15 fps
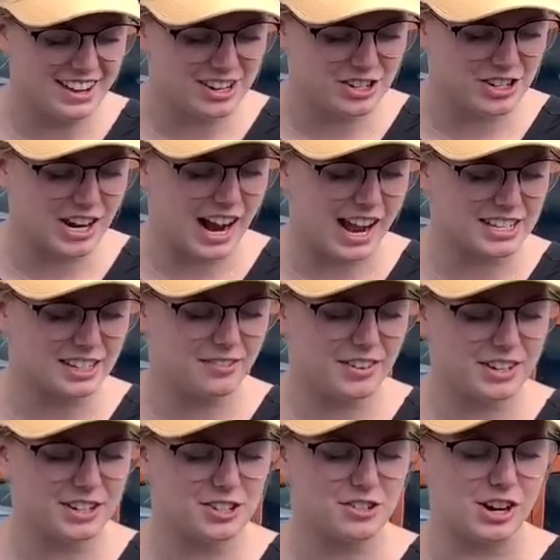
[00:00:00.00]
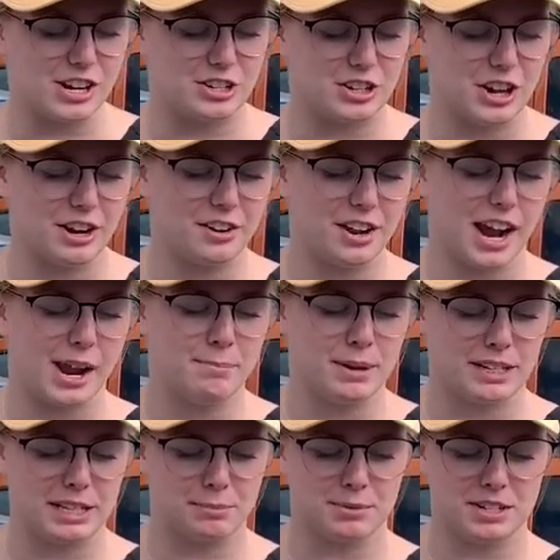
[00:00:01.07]
She has a fenestration. I
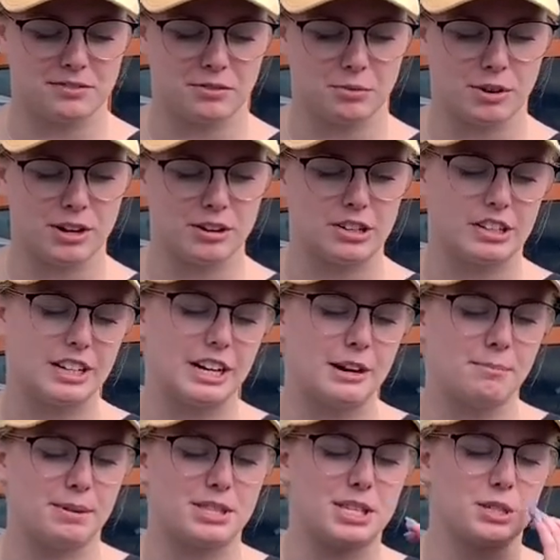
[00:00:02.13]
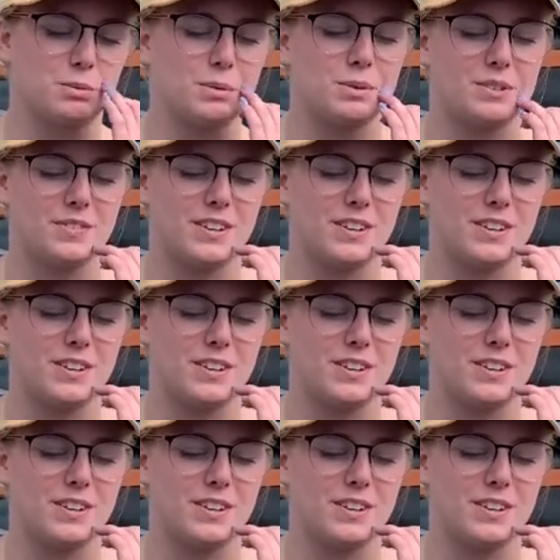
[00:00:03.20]
picked up a different one earlier, but this one was